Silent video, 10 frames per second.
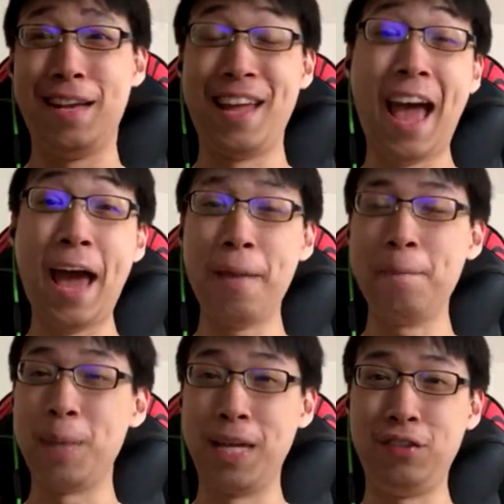The
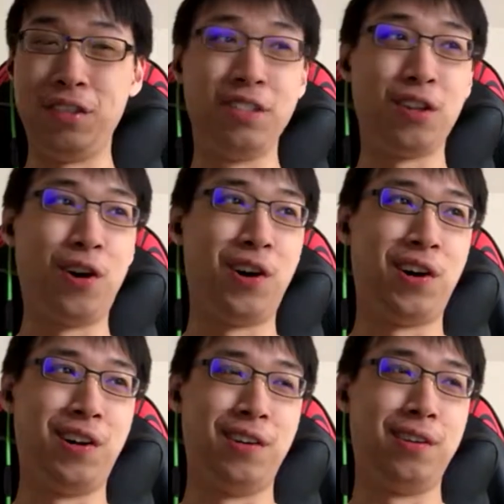animations
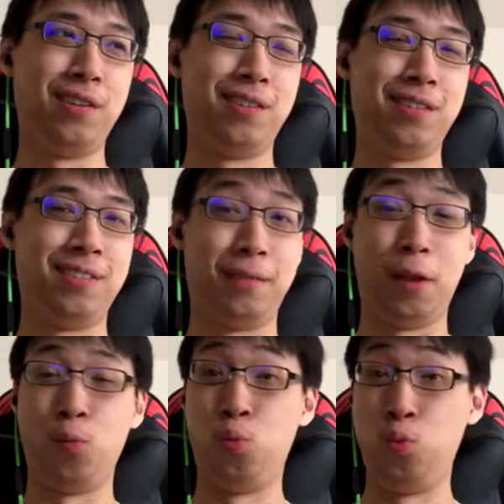are
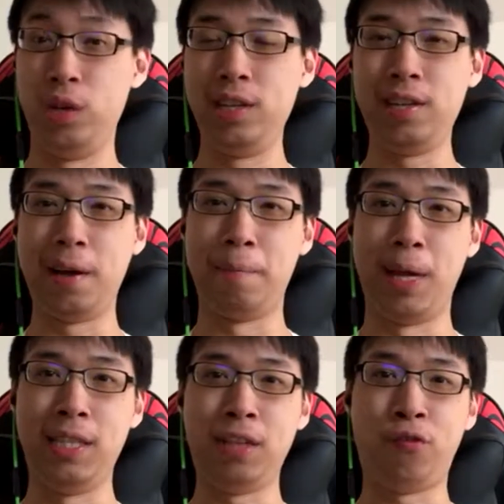really
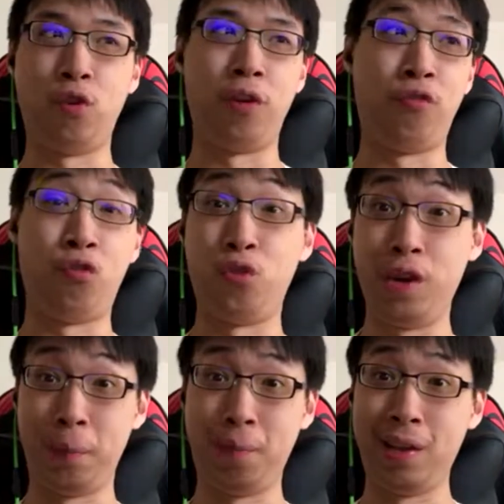amazing for a
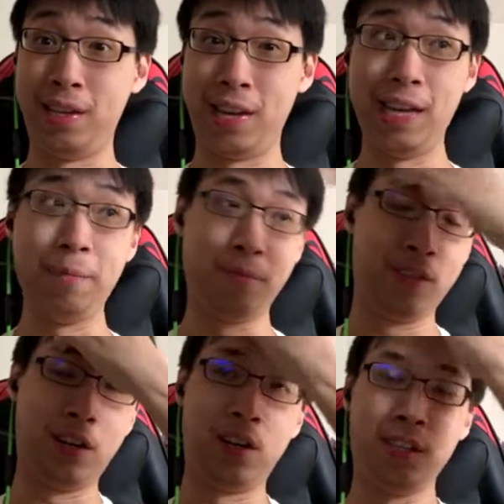free-to-play game